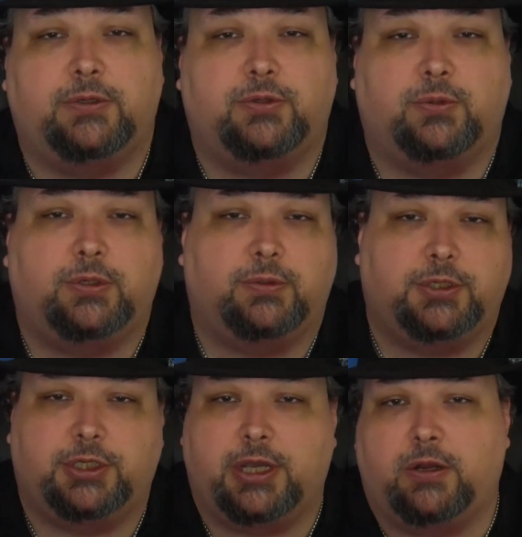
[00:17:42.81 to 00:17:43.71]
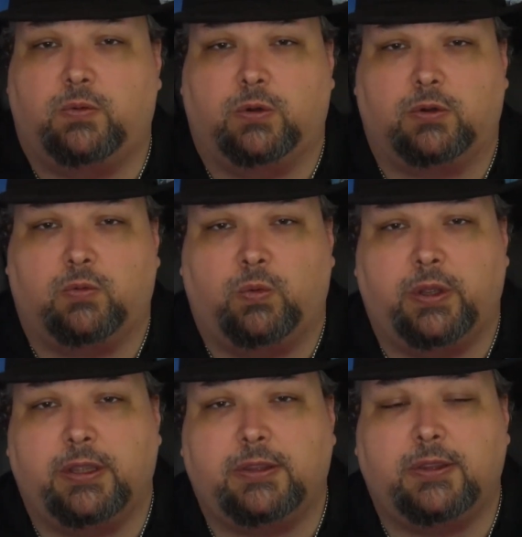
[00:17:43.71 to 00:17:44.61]
enjoy doing shadow work
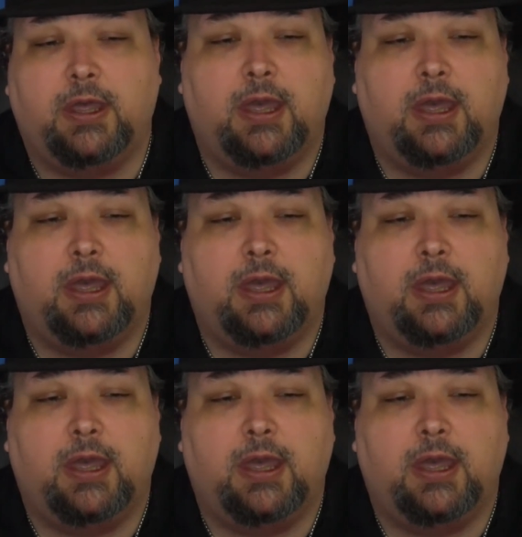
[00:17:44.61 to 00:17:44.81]
with.